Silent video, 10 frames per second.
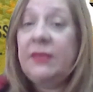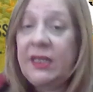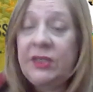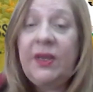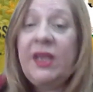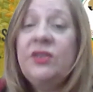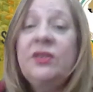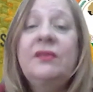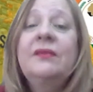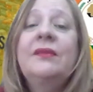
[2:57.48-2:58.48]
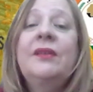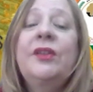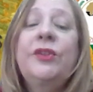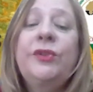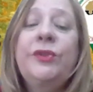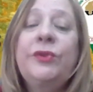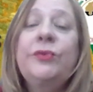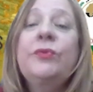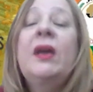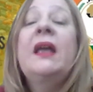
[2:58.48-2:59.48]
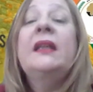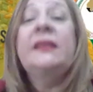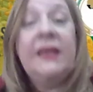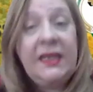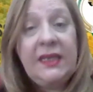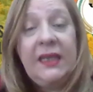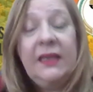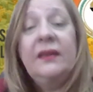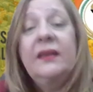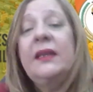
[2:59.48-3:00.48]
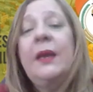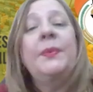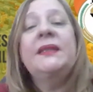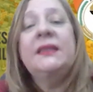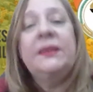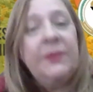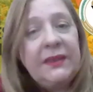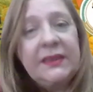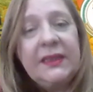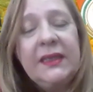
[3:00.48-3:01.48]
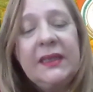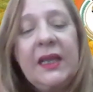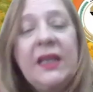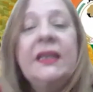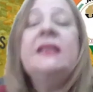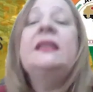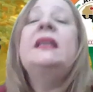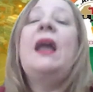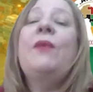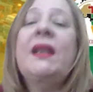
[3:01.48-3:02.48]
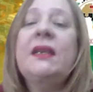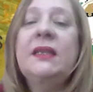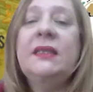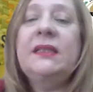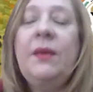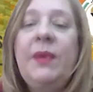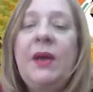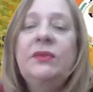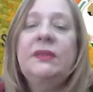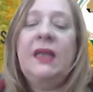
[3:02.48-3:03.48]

education, through training, capacity building, raising awareness about